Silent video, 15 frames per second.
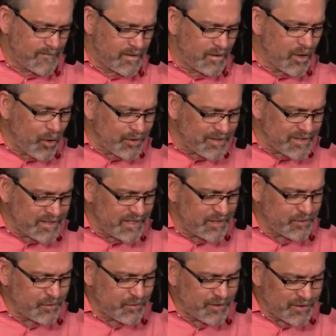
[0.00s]
You go to the
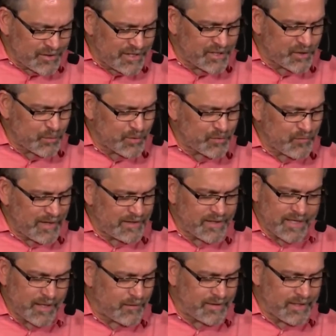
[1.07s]
teacher. Their teacher was right
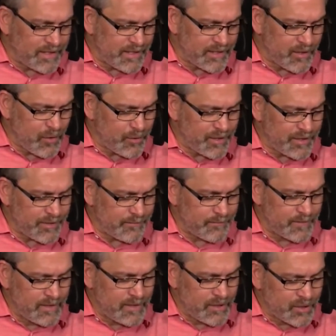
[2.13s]
there, and they didn't go to him.
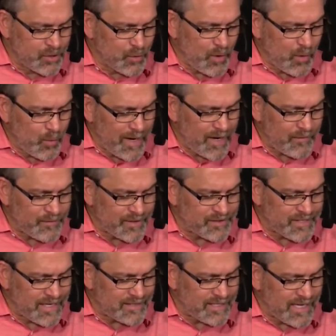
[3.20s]
Yeshua, aware of
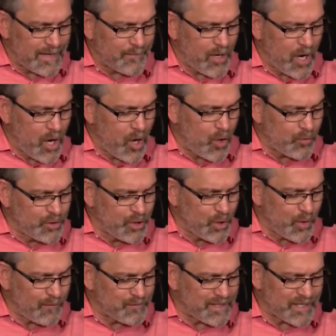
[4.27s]
this, said to them, O
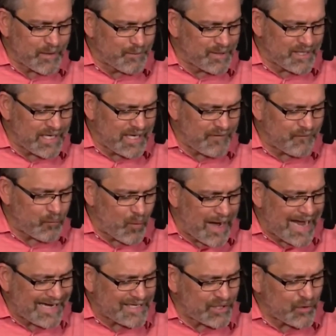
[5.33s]
you of little belief,
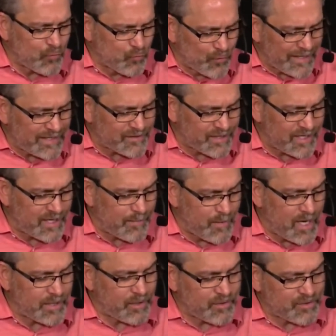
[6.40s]
why do you reason
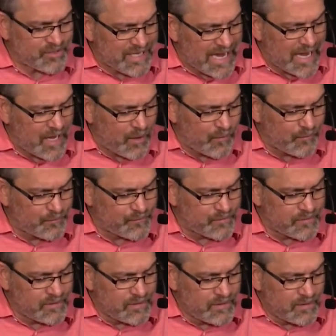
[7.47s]
among
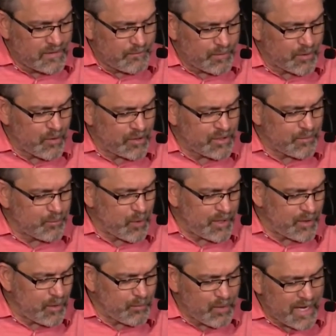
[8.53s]
yourselves because you
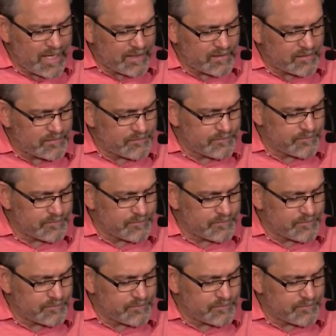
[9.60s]
brought no bread?